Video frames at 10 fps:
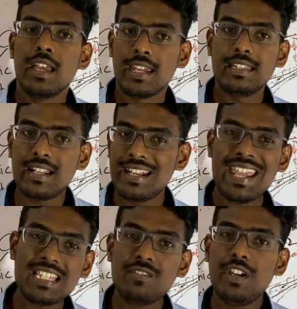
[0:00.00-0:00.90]
In the
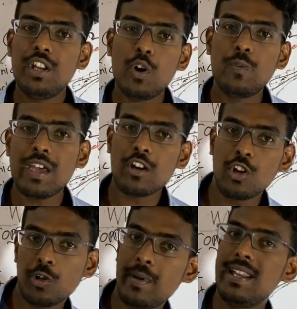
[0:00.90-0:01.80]
next video, we are
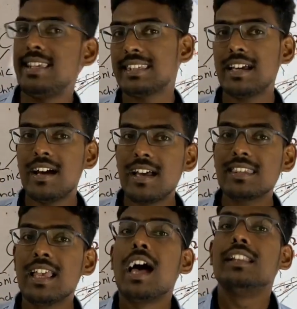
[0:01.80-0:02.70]
going to be
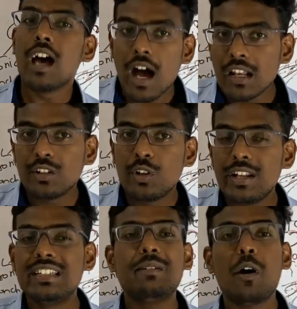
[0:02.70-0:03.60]
discuss the
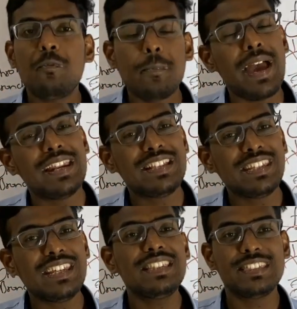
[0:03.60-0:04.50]
algorithm of
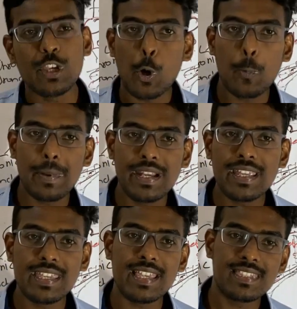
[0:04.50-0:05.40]
managing
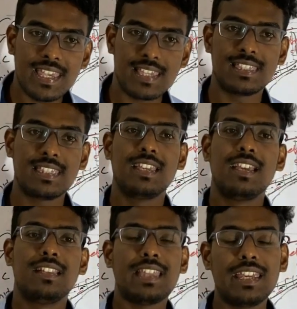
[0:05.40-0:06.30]
COPD cases.
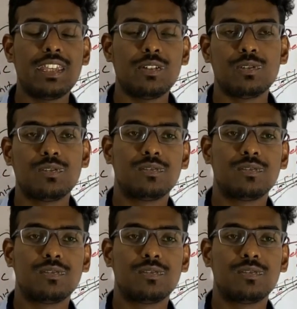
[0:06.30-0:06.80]
Thank you.